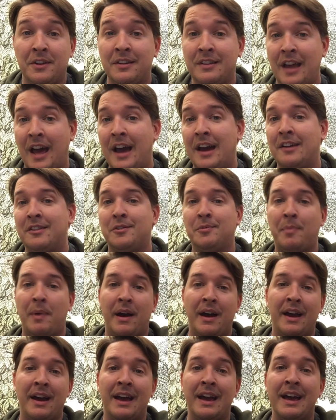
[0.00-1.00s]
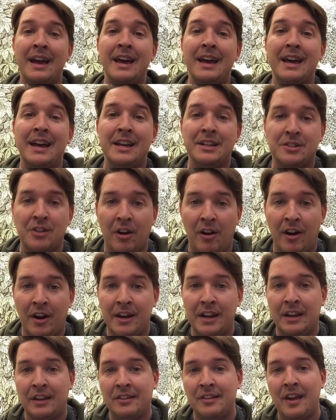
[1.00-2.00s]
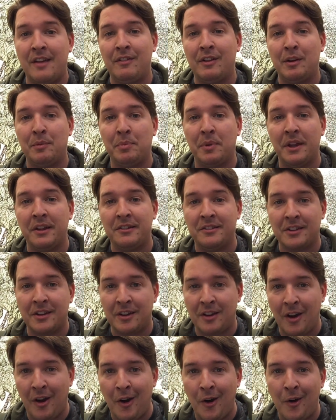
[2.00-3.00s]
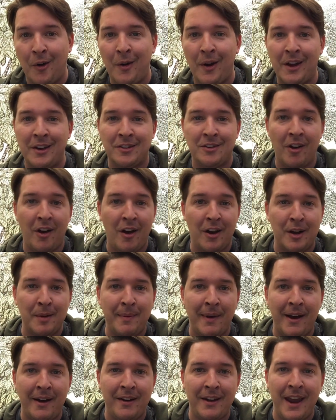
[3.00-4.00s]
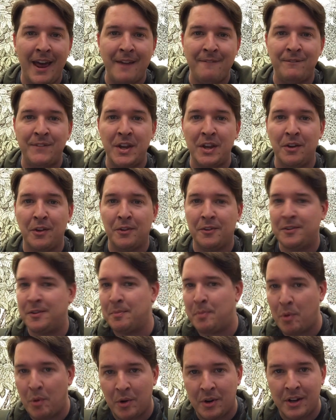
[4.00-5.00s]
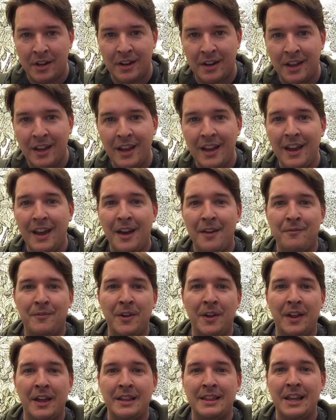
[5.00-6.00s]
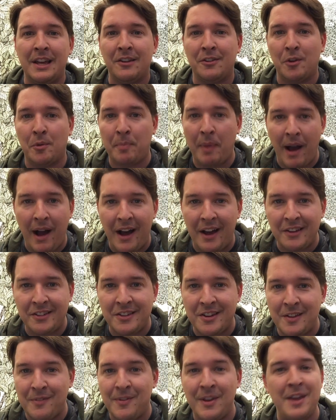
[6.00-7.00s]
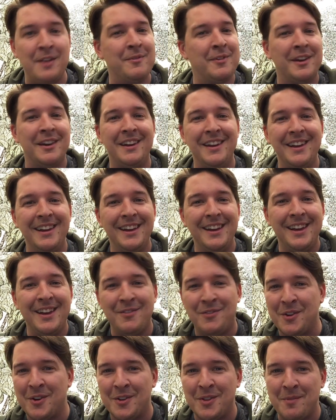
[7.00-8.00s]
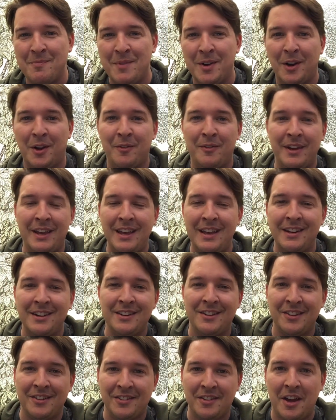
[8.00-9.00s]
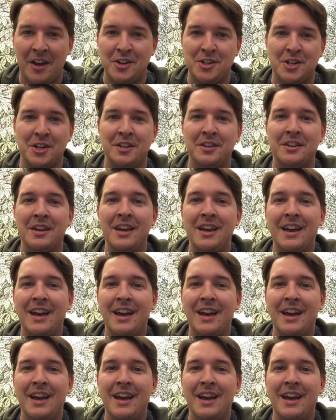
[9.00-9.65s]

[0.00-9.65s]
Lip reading: and dies by its audience having a place to go and talk about and feel supported and feel like things are positive, even if you're in the middle of a heated discussion.